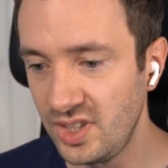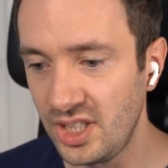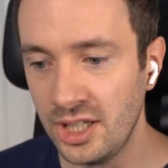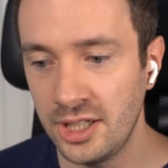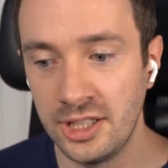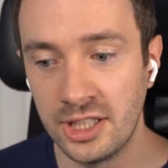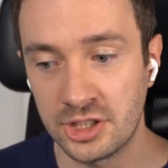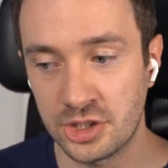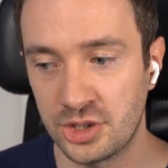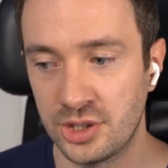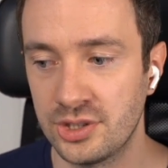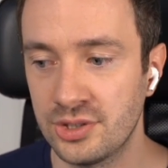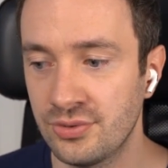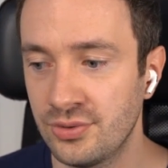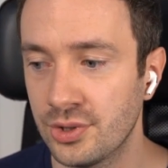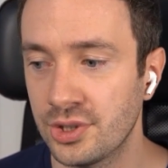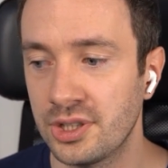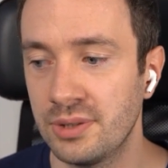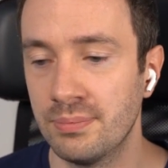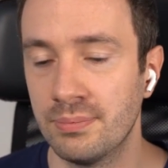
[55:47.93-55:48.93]
in exchange
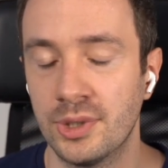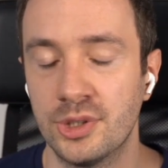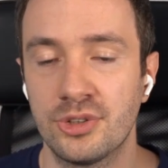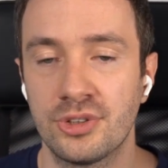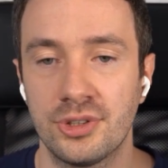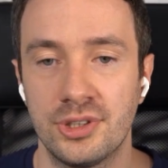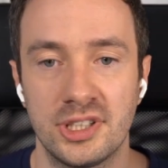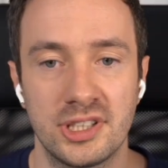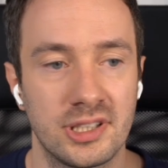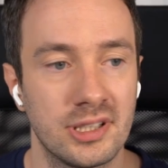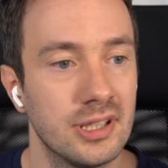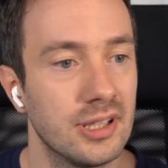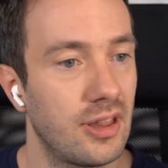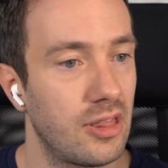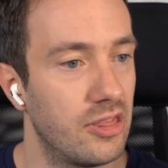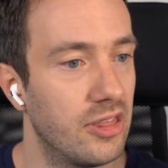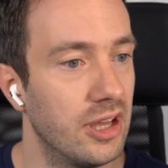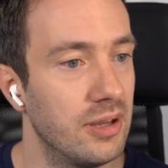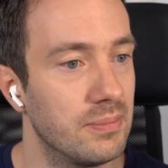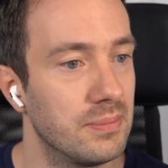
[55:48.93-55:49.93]
for him mentioning
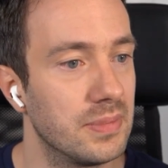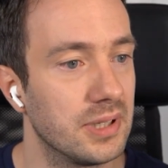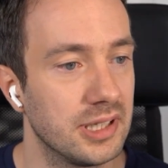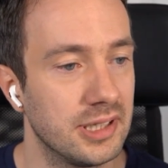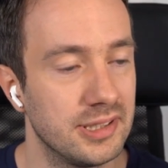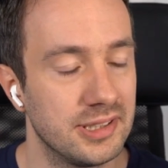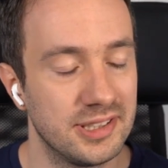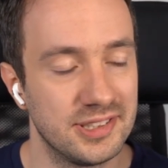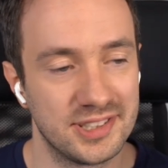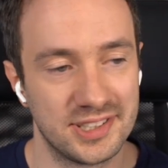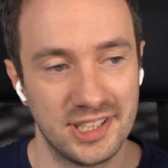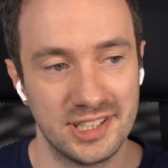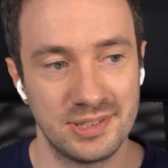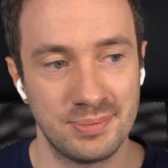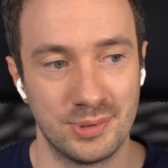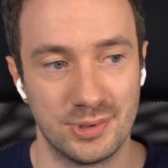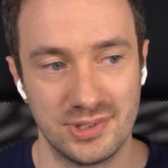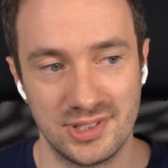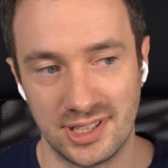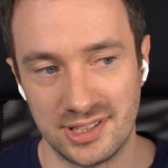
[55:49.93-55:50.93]
them in his guest
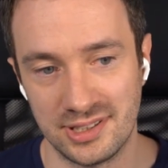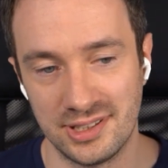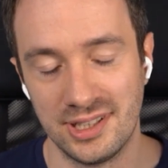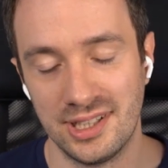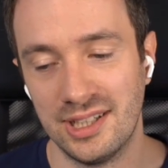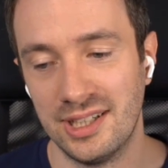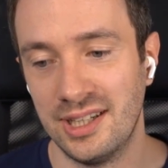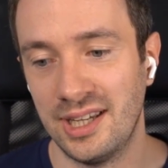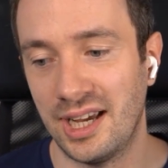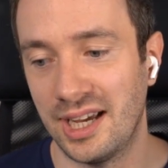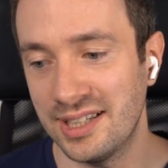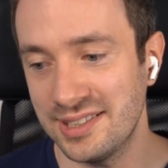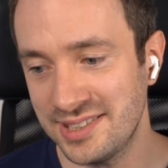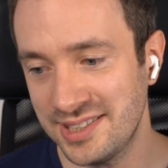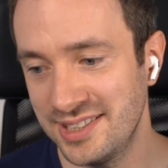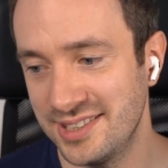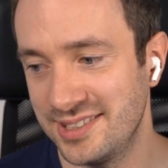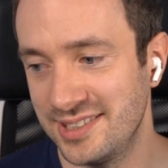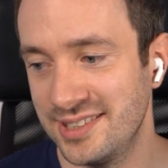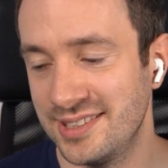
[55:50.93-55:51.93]
post. And as
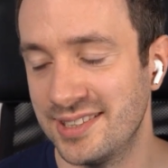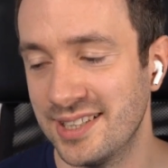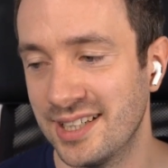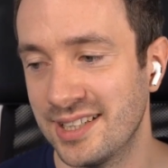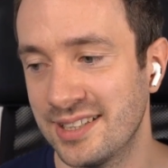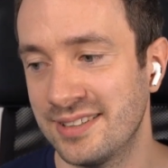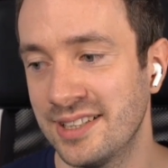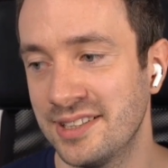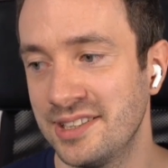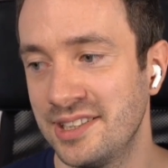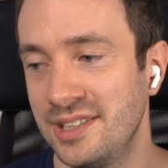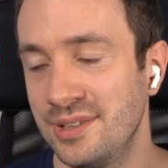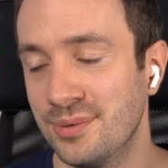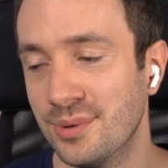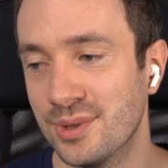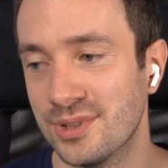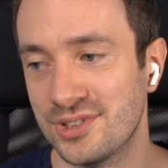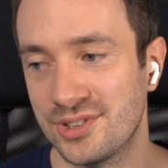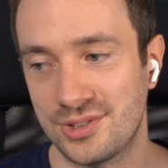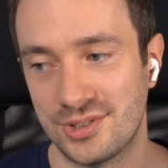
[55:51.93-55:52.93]
he did that, then he
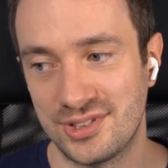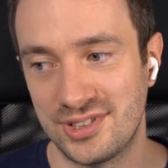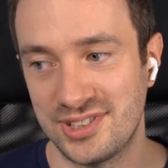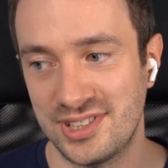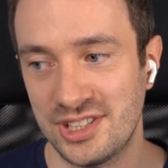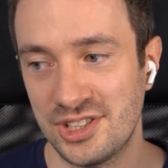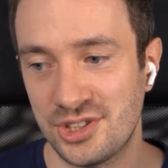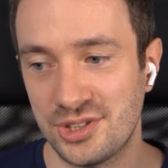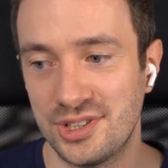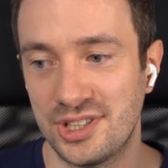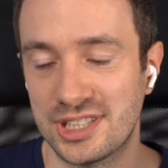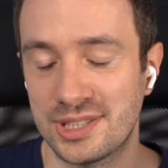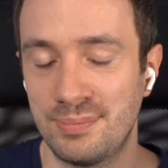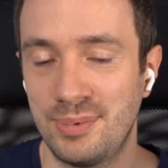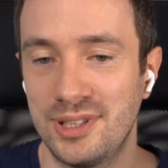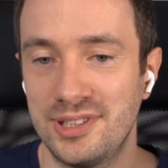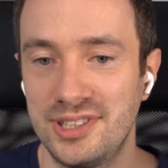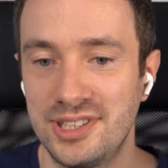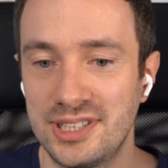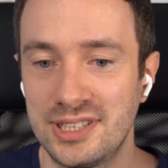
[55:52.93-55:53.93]
was just essentially
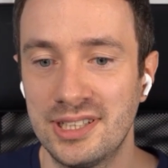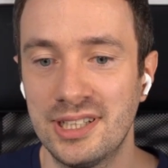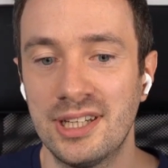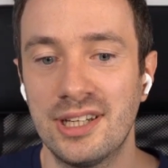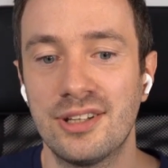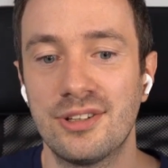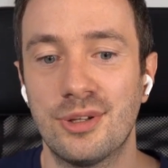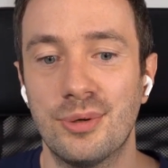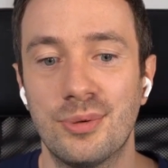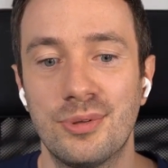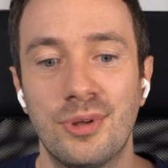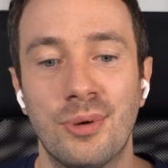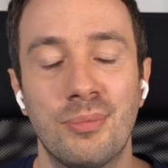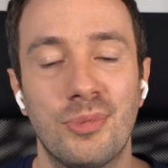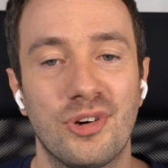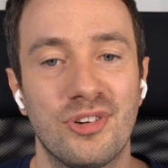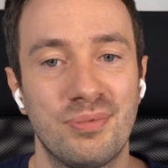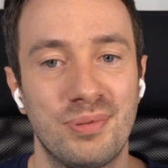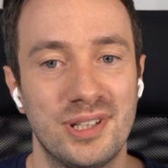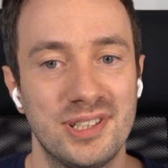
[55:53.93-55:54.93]
expanding the
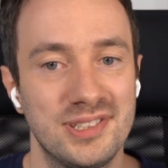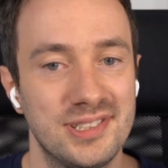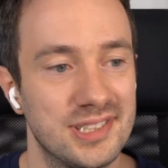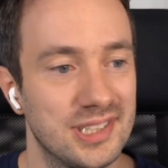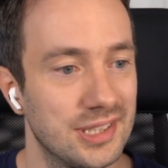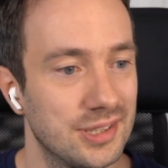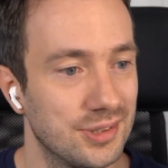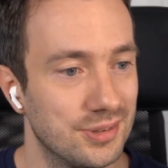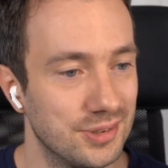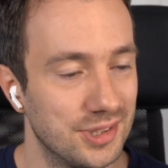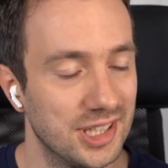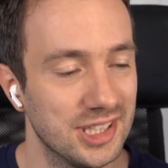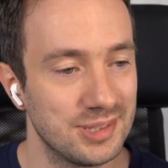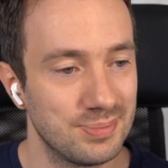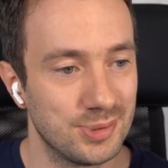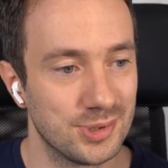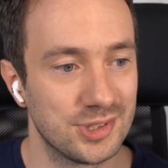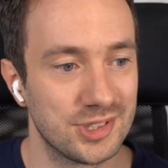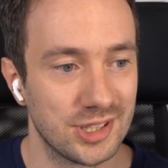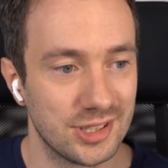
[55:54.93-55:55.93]
number of places he could do guest
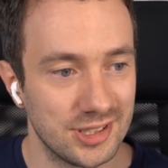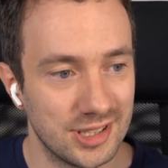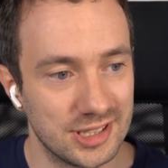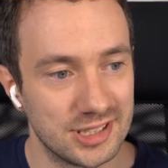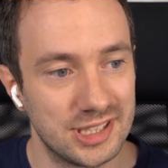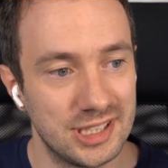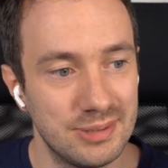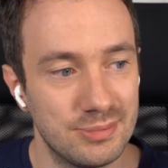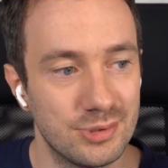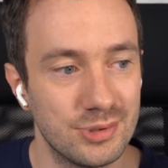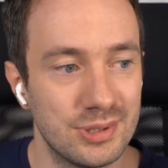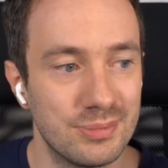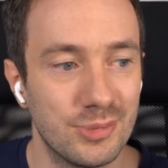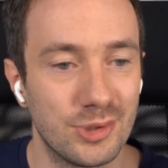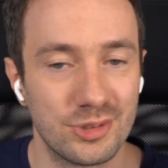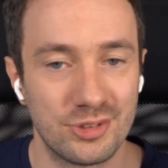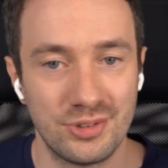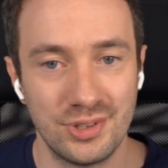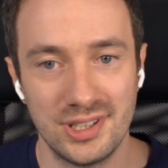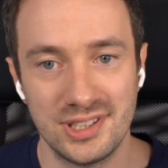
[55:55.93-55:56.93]
posts on and keep doing
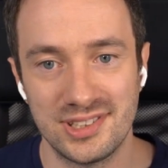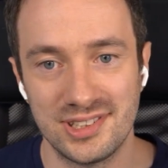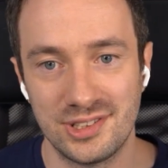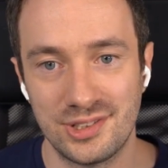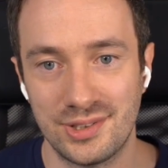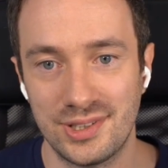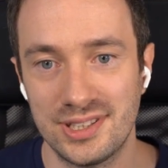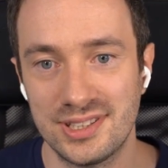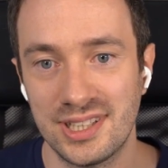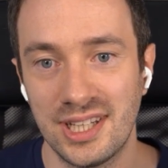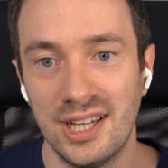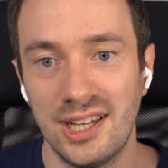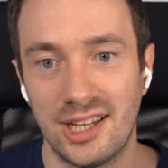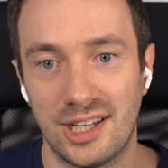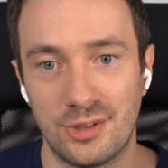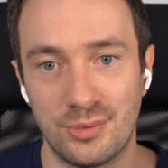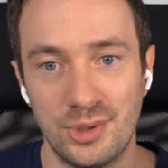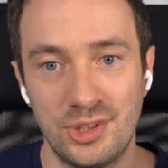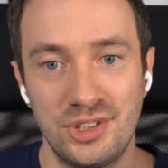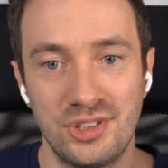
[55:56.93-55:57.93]
more trades and
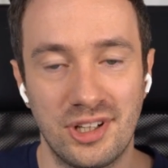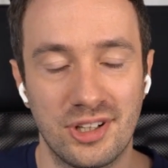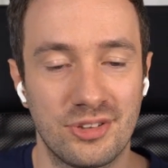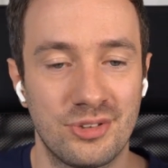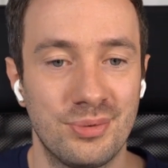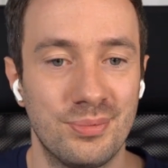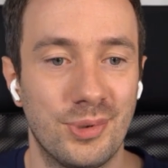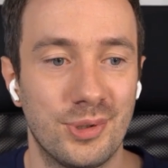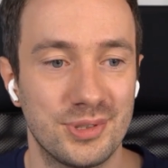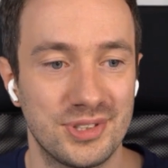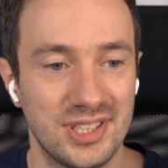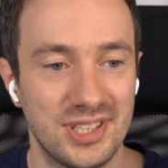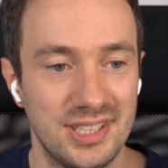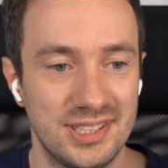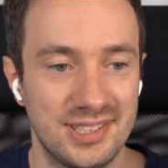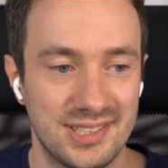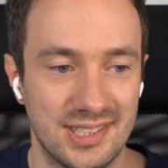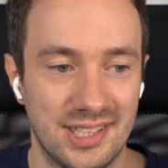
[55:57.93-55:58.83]
reaching out to more sites.